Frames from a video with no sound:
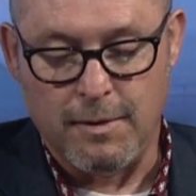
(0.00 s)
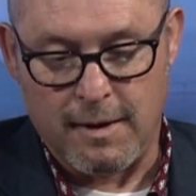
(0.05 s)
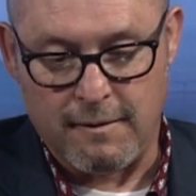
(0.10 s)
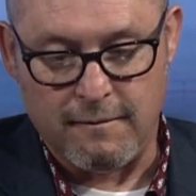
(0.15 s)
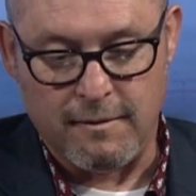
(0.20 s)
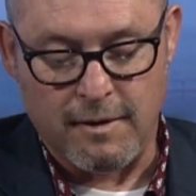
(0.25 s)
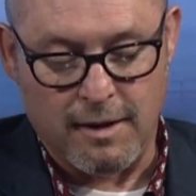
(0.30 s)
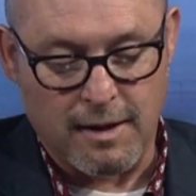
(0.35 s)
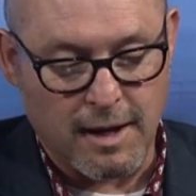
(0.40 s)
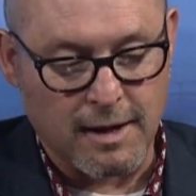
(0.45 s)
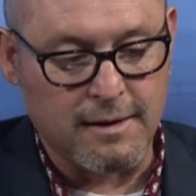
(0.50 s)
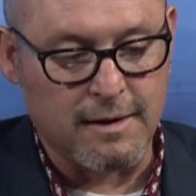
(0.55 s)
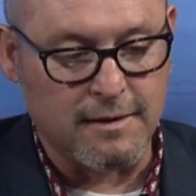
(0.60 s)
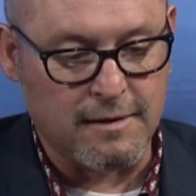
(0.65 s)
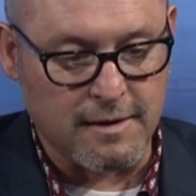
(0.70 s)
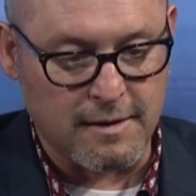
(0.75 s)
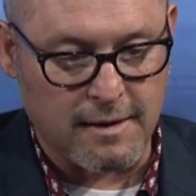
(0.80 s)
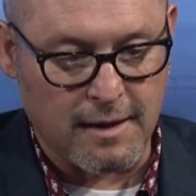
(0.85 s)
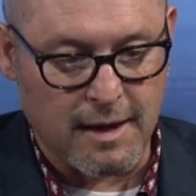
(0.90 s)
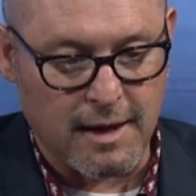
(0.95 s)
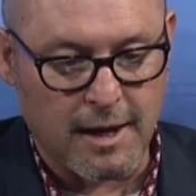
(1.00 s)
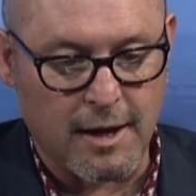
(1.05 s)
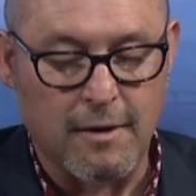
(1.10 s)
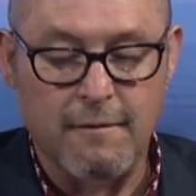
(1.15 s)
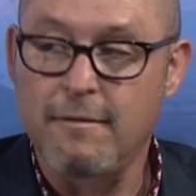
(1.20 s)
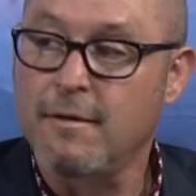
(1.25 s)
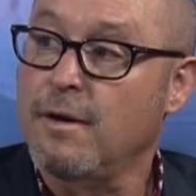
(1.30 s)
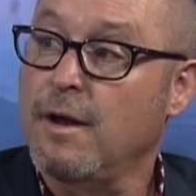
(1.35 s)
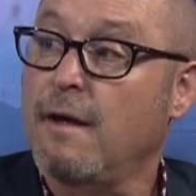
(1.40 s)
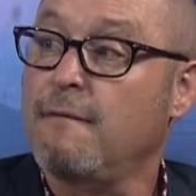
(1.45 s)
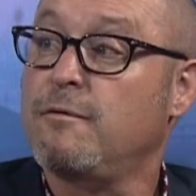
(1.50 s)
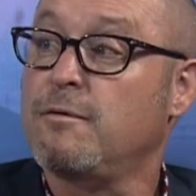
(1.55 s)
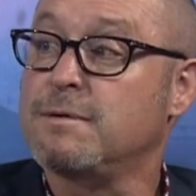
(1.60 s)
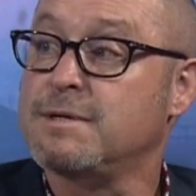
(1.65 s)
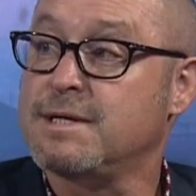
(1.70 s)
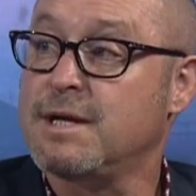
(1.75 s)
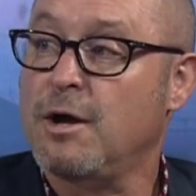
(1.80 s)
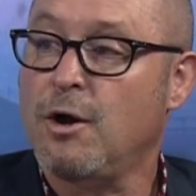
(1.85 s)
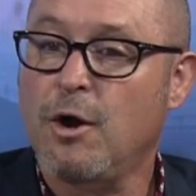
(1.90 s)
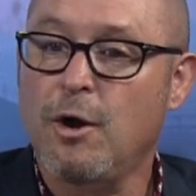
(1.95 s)
have elected to take care of their loved
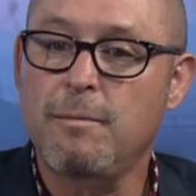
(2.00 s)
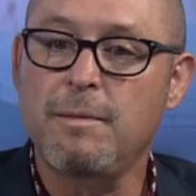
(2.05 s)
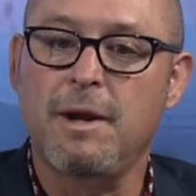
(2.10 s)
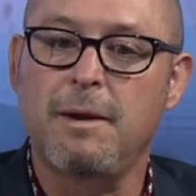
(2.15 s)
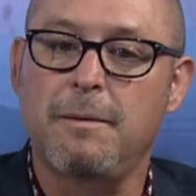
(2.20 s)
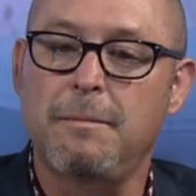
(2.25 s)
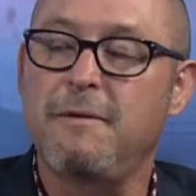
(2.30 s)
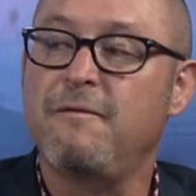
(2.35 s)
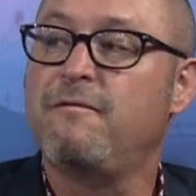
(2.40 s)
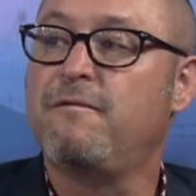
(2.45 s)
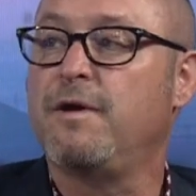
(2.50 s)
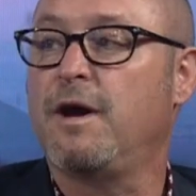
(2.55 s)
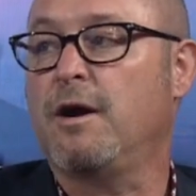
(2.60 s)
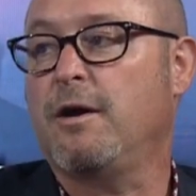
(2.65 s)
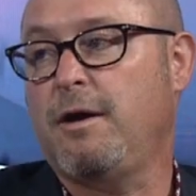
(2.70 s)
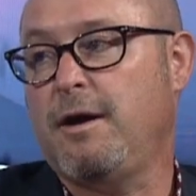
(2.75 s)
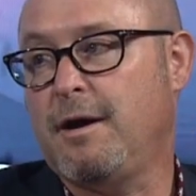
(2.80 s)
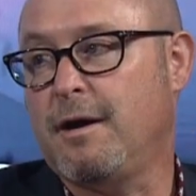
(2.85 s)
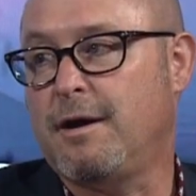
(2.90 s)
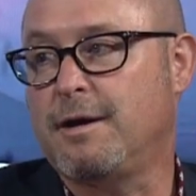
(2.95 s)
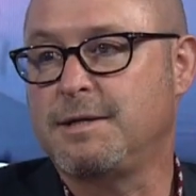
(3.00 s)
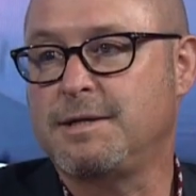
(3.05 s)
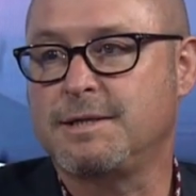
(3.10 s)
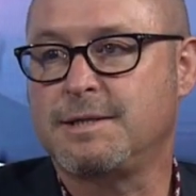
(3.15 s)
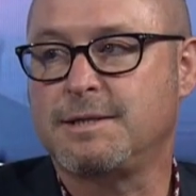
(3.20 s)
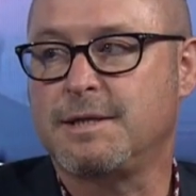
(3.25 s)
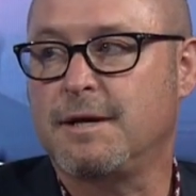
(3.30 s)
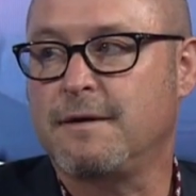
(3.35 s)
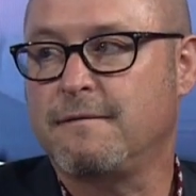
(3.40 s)
ones at home need to be very conscious of.